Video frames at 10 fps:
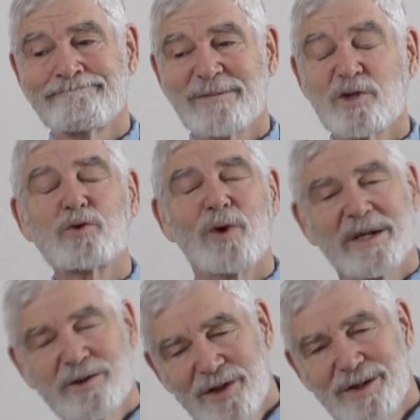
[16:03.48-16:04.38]
the
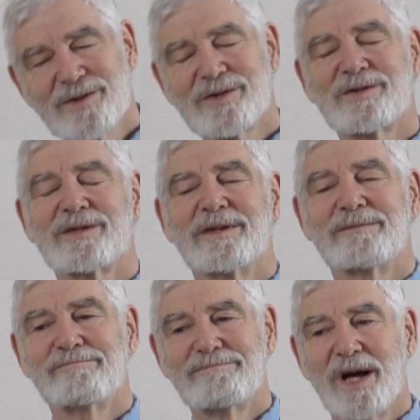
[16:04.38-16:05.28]
strategies
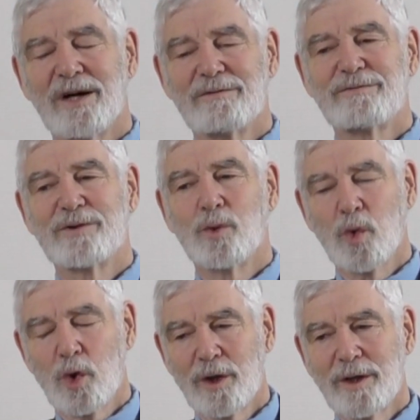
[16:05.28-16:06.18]
of the
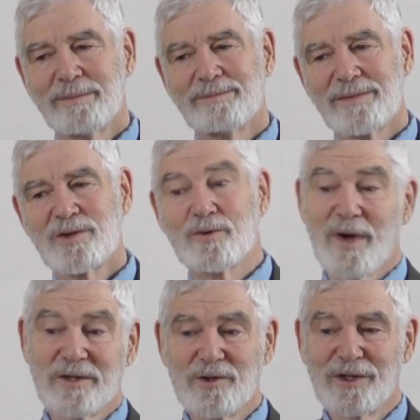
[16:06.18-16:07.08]
war, the
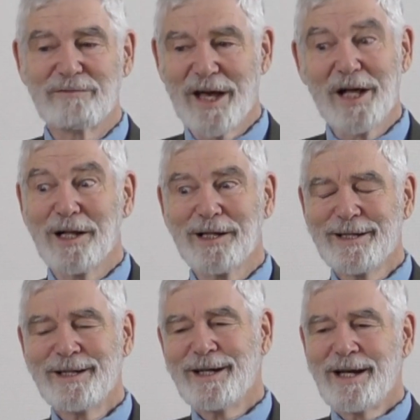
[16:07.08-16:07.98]
strategy of hell,
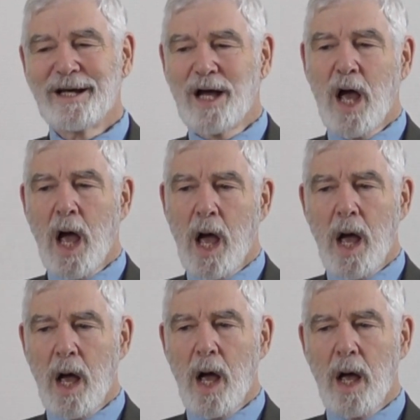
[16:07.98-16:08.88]

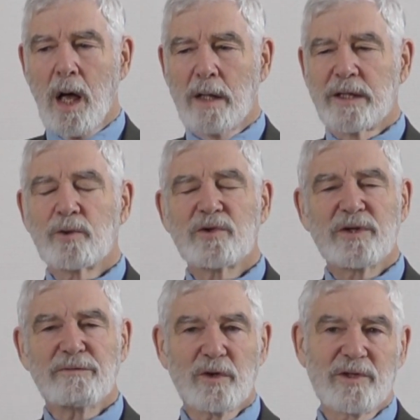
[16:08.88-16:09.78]
the
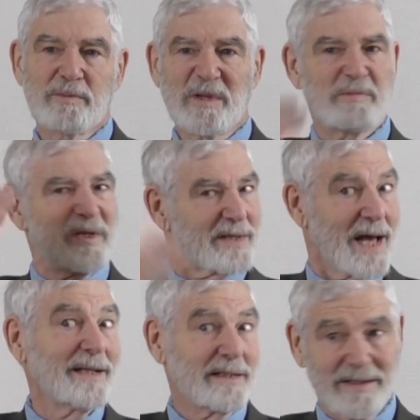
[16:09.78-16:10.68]
Christian voice must be
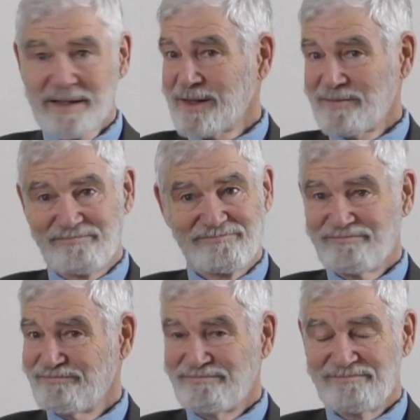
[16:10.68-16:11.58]
silenced.
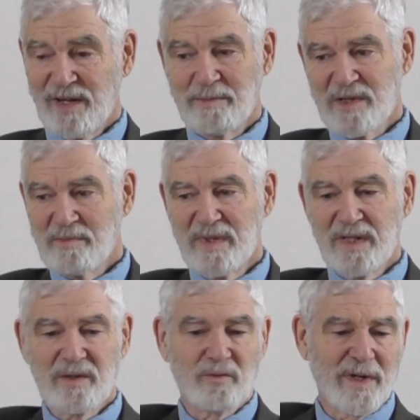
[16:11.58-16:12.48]
It must
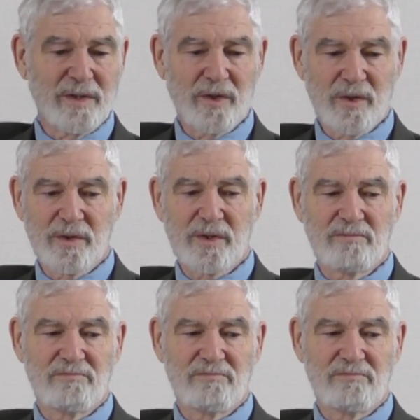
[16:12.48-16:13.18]
be rendered